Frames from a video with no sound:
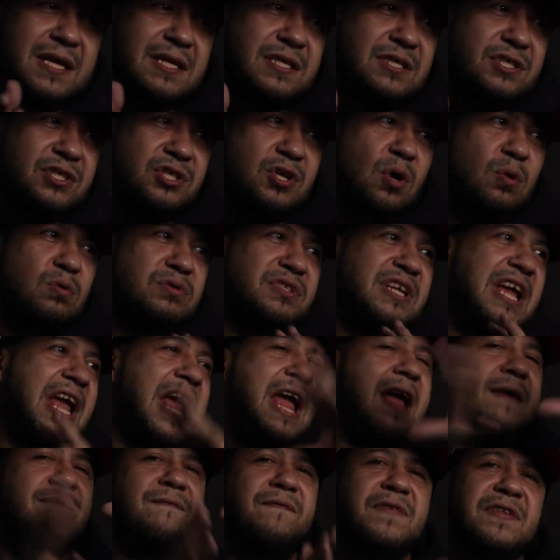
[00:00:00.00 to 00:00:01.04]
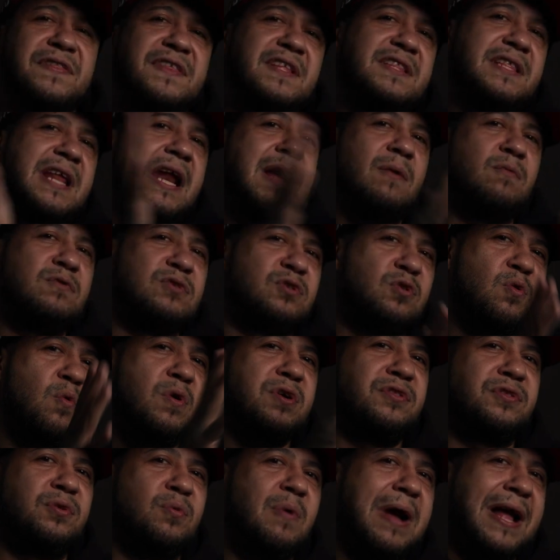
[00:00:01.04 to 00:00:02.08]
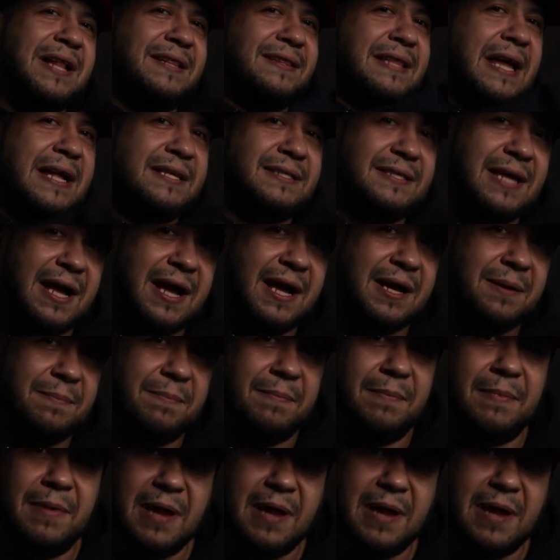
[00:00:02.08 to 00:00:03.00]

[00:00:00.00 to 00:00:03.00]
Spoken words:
shows everything that I was going through at that time.